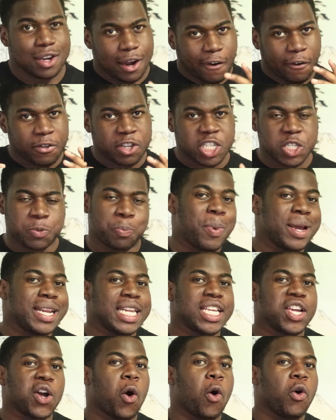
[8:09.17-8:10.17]
of
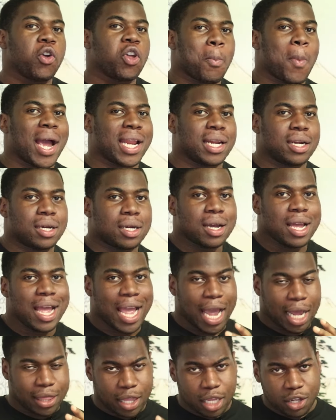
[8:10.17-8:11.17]
spending all your mana
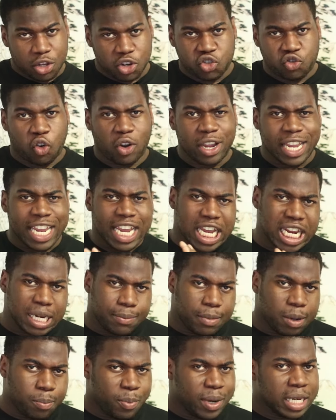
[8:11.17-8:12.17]
and then destroying
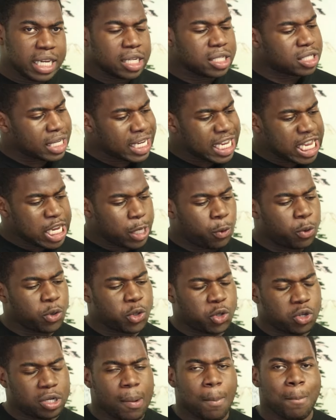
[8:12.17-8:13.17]
enemy minions equal
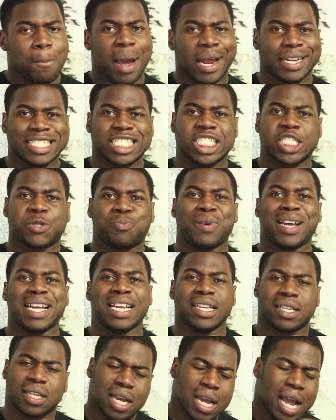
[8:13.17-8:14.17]
to the mana spent.